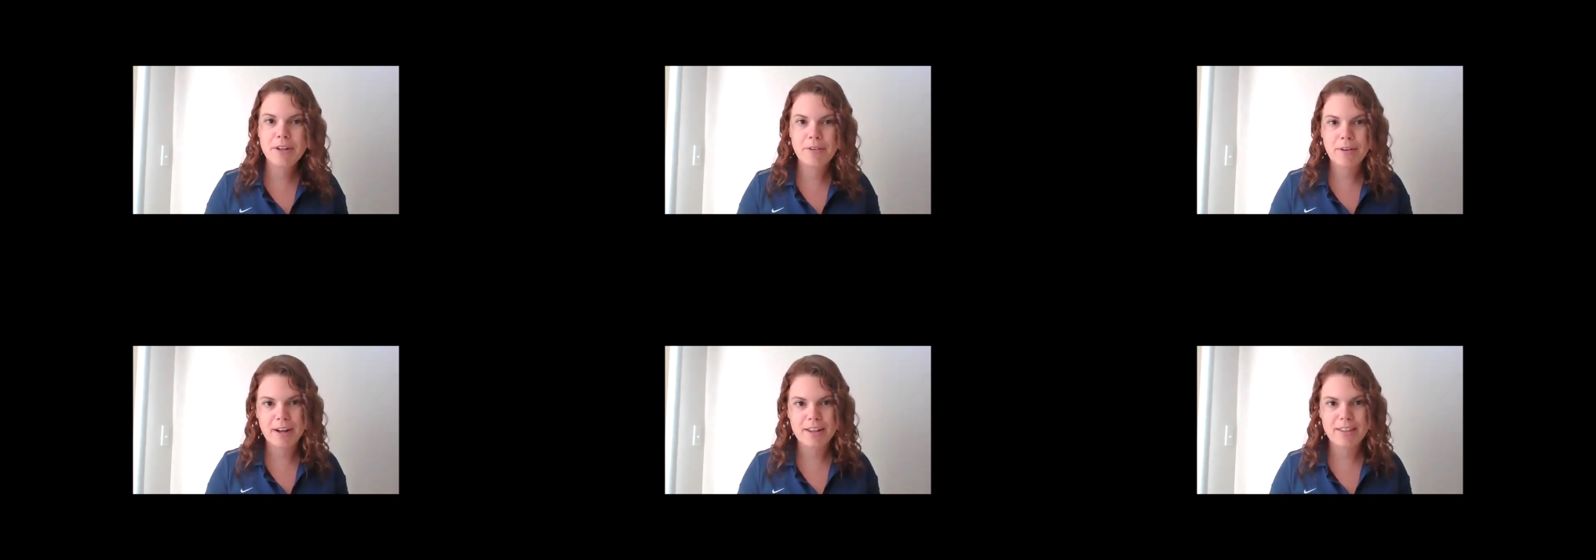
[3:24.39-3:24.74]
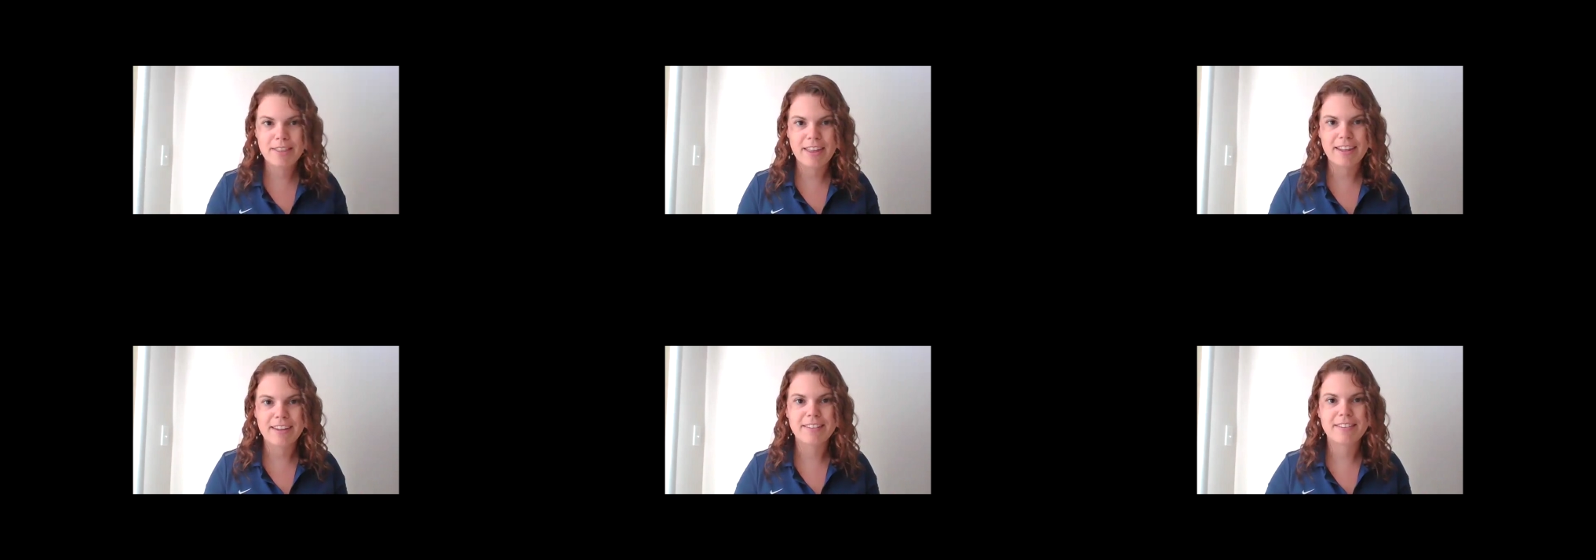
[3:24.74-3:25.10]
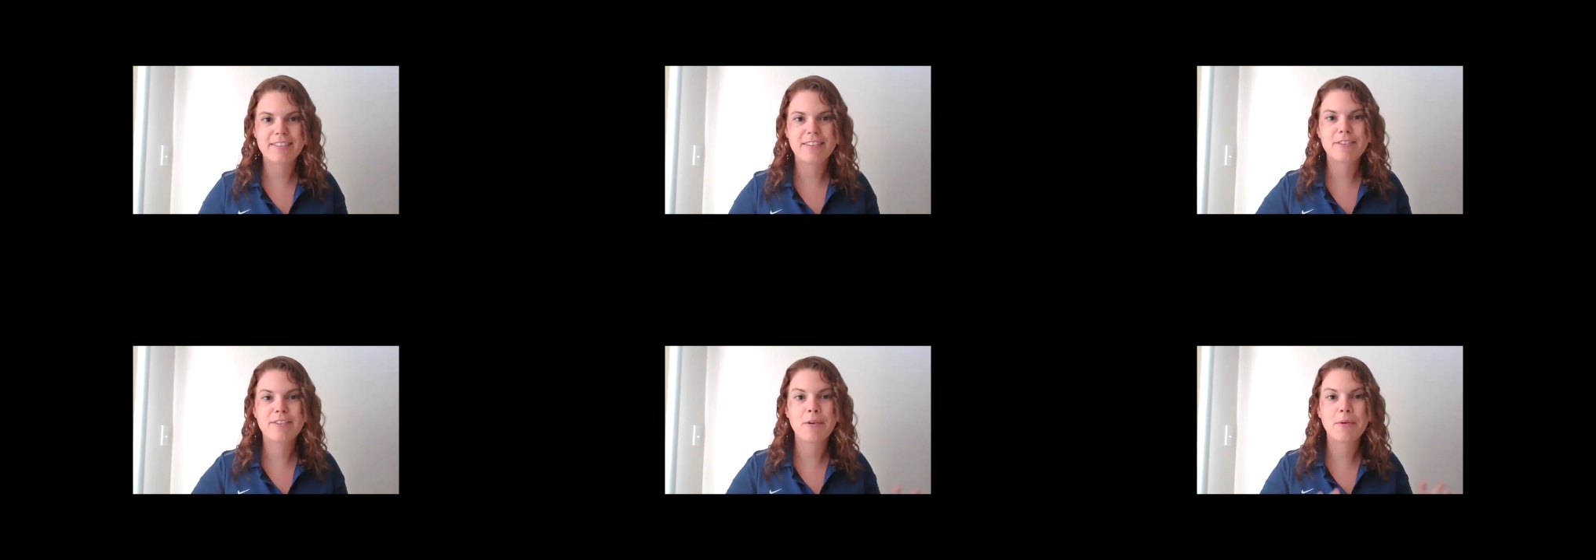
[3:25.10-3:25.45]
great
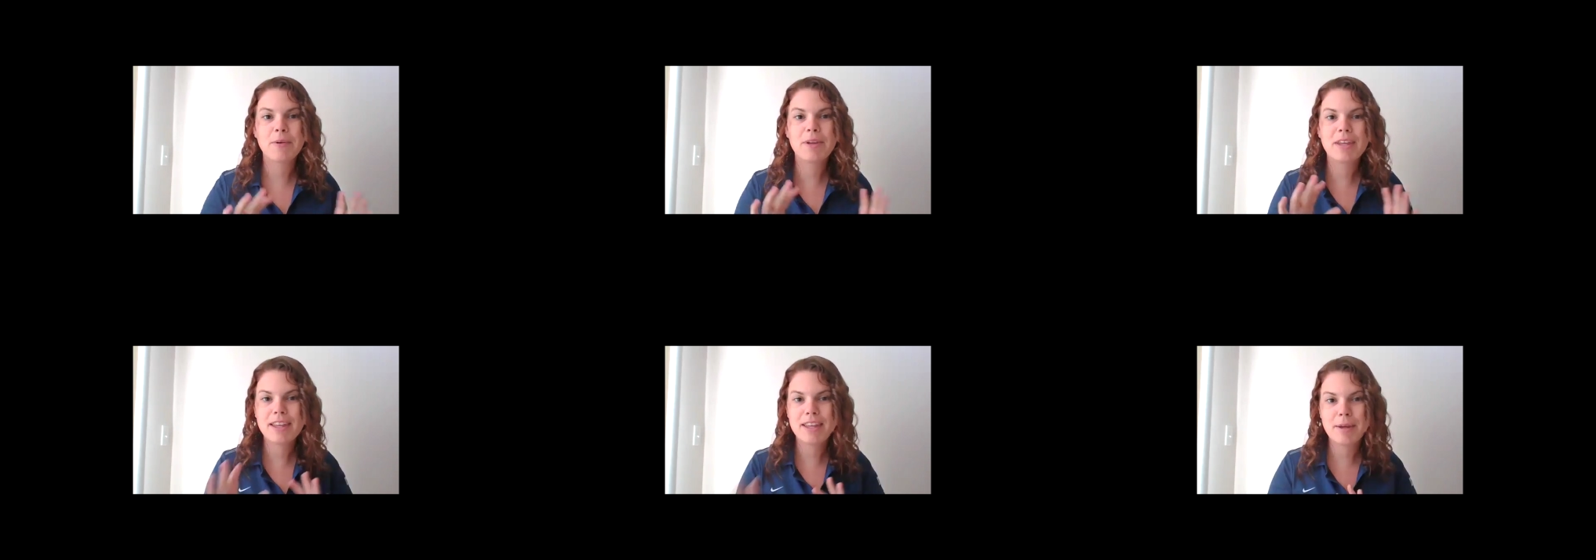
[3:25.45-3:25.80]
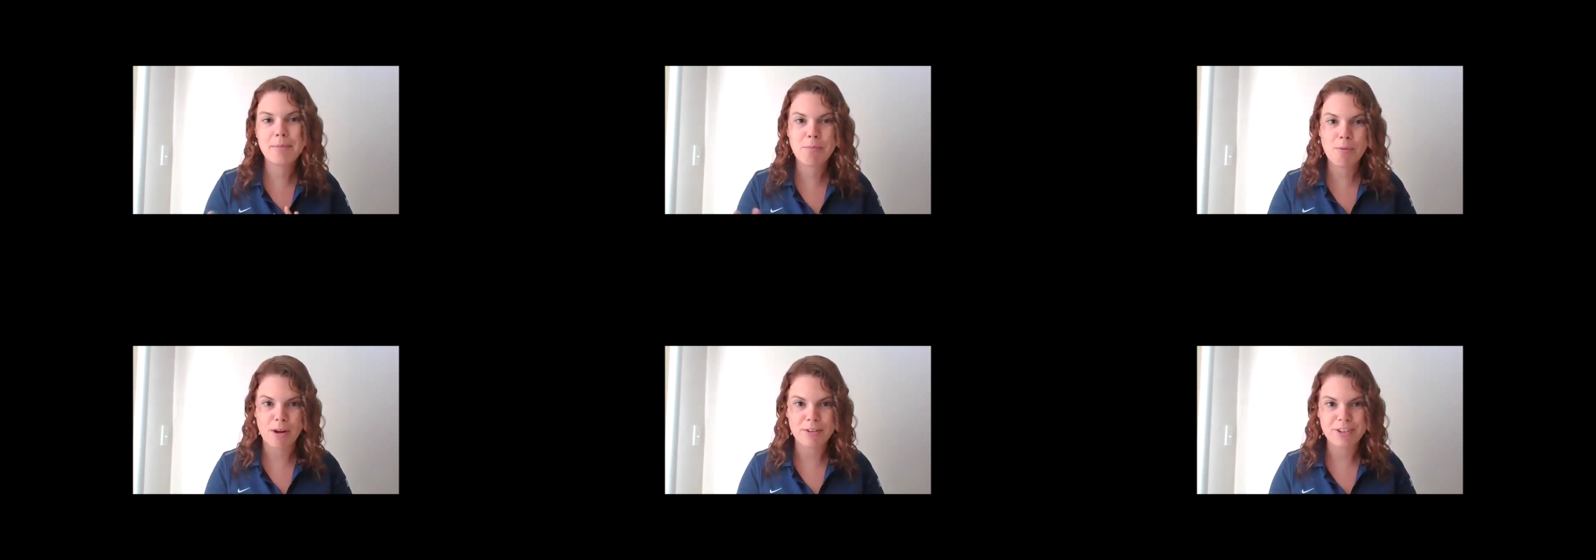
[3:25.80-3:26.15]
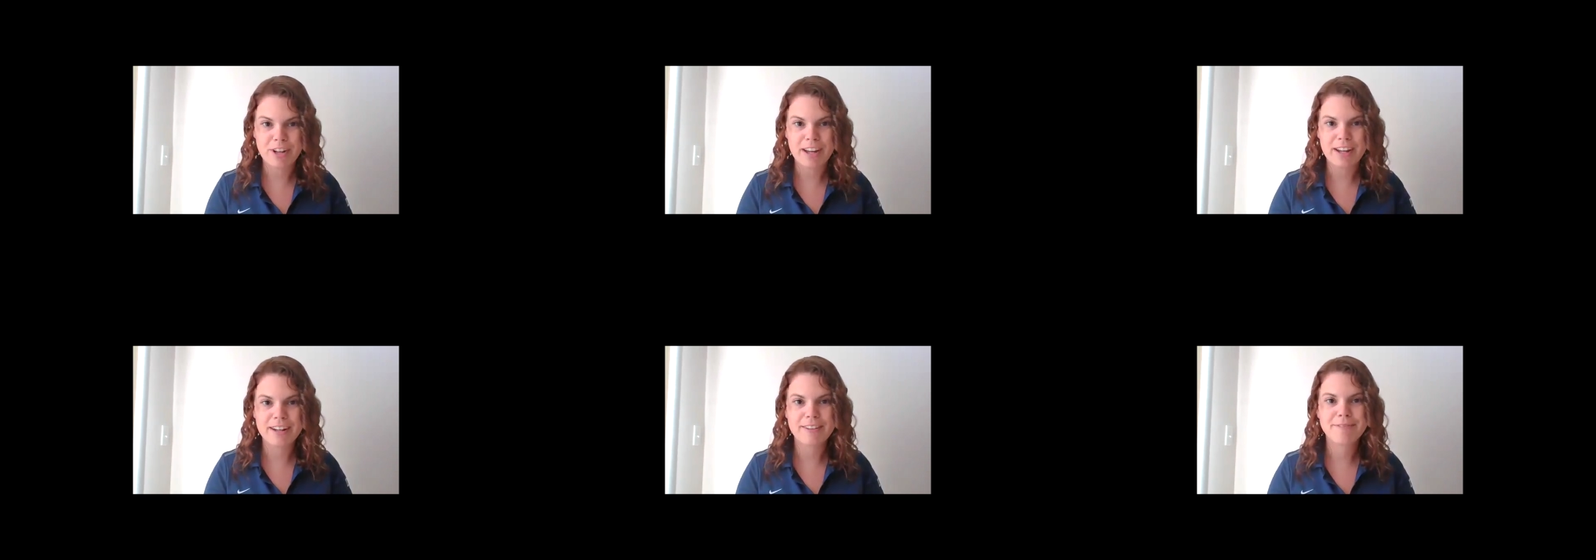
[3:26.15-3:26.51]
things, so keep
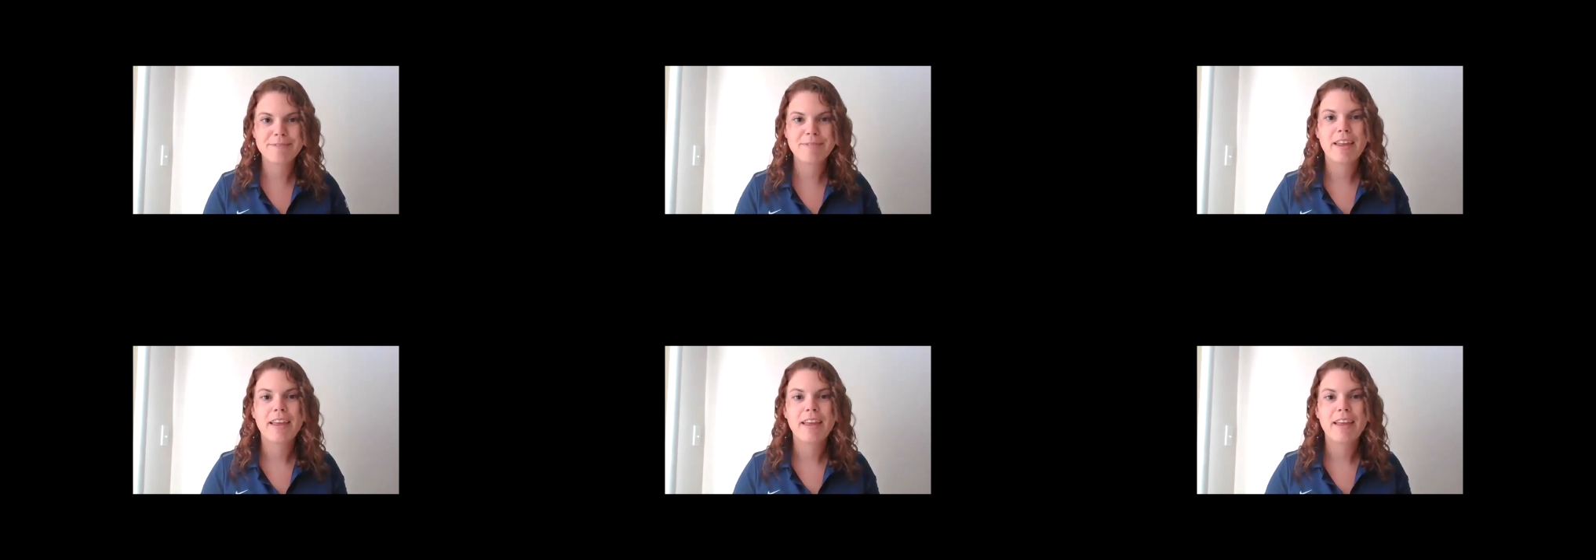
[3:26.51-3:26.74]
watching.